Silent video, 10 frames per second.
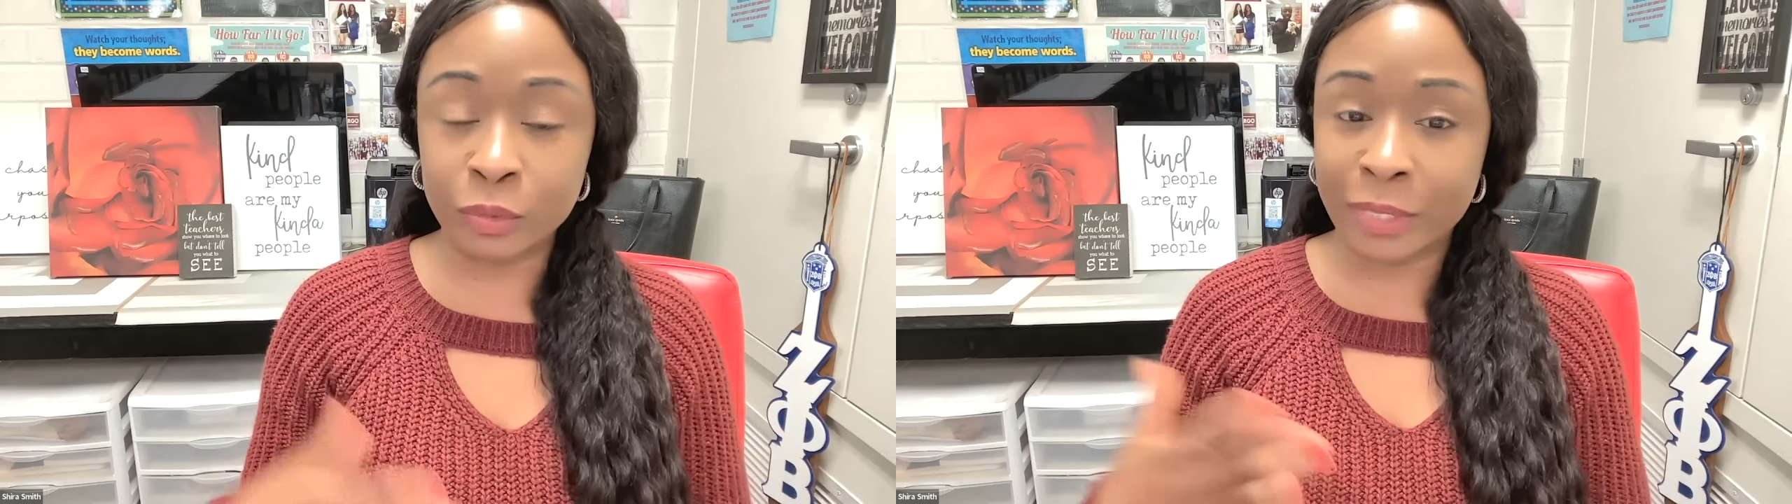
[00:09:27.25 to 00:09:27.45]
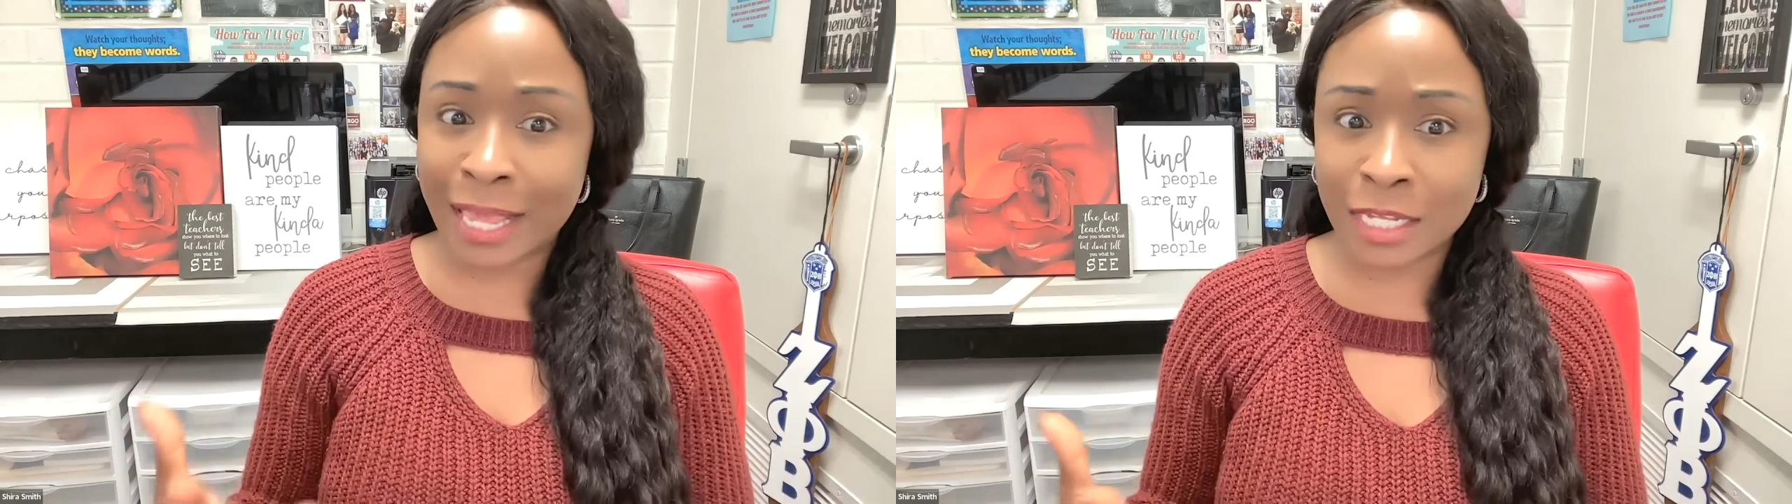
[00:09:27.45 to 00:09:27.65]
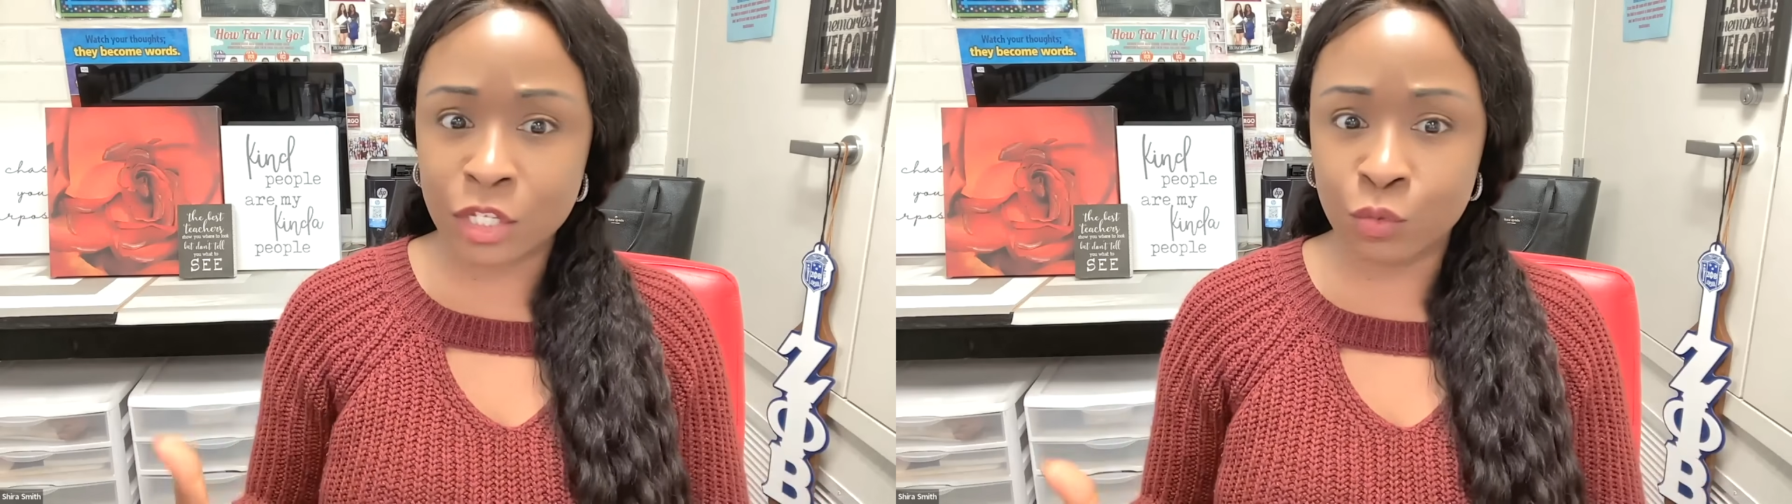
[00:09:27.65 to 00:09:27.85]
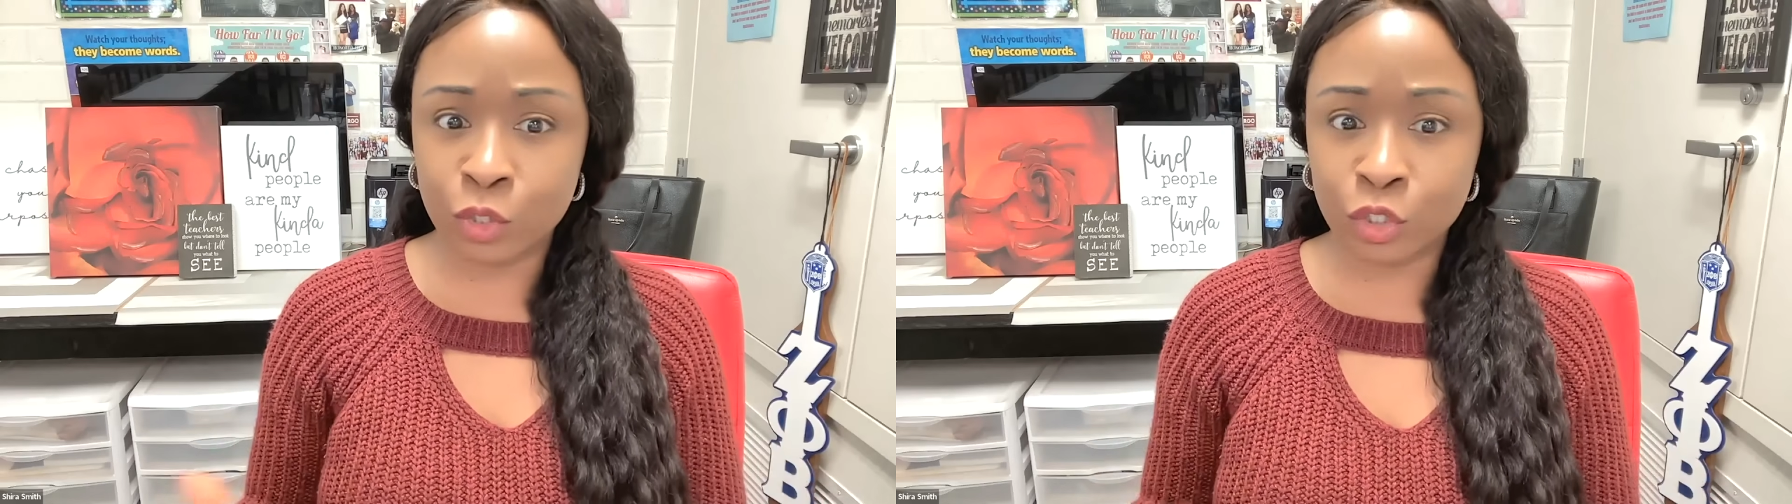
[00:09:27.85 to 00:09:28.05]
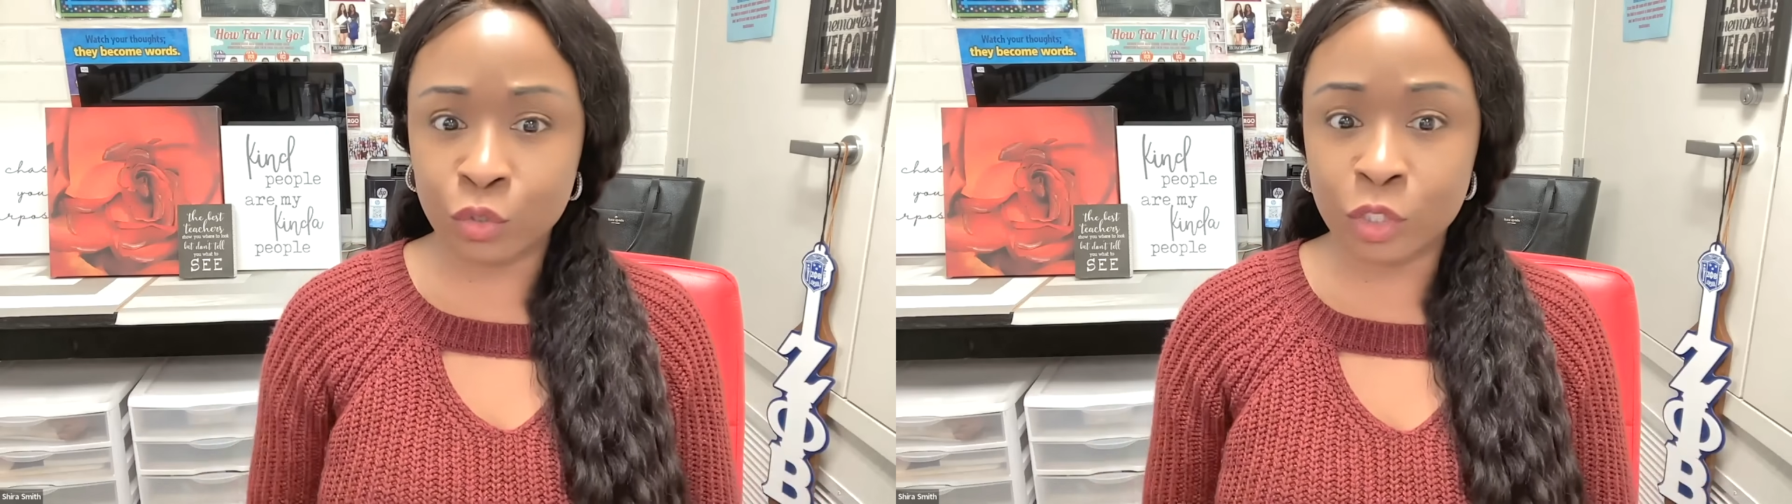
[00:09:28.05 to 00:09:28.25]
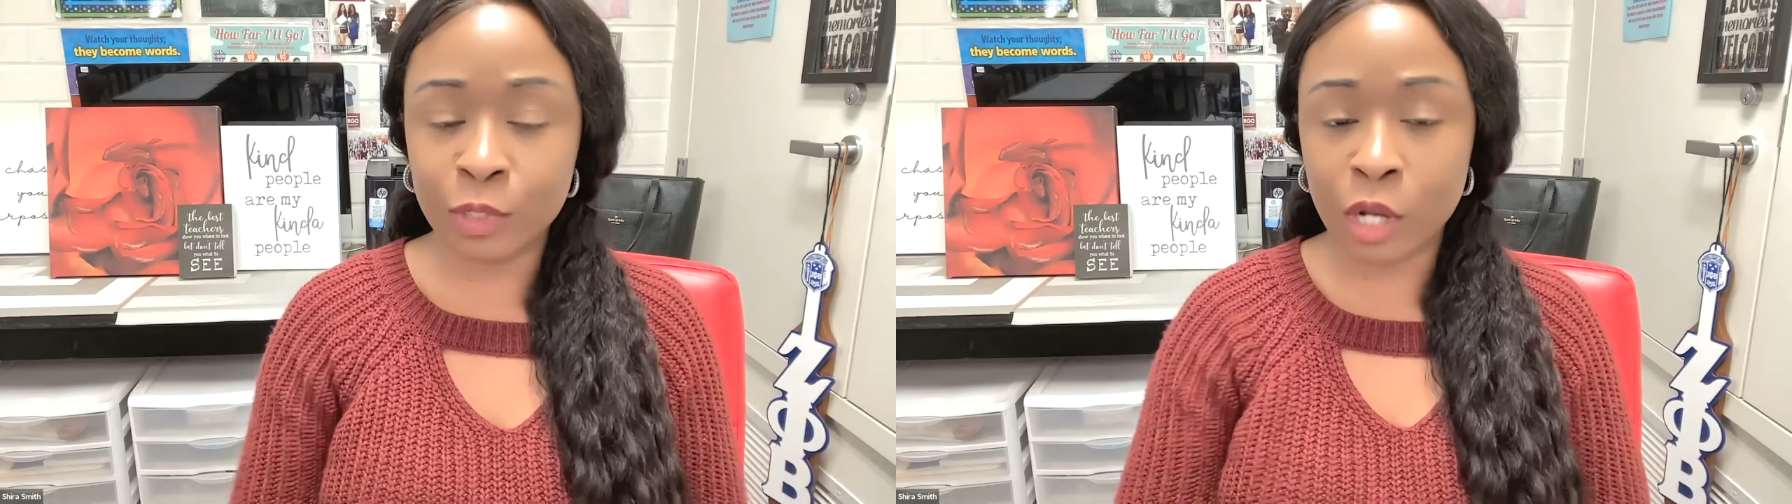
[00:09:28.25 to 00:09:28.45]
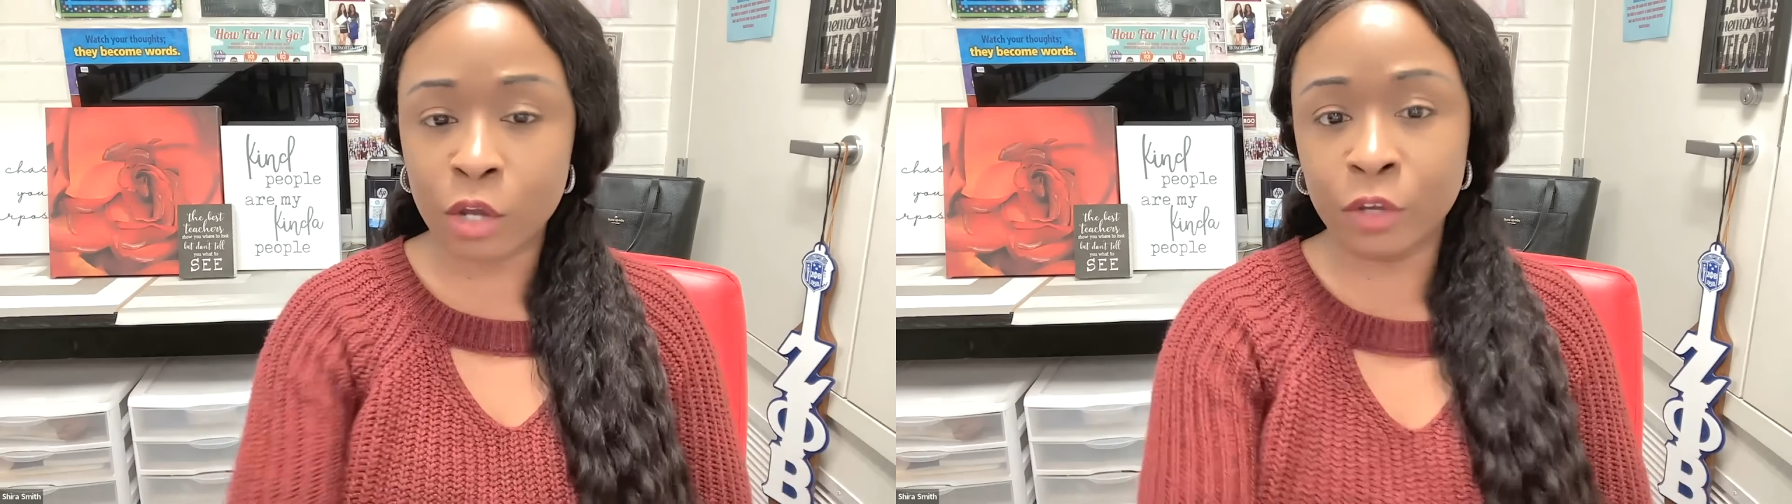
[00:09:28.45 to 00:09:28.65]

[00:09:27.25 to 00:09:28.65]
last thing you want to do is put all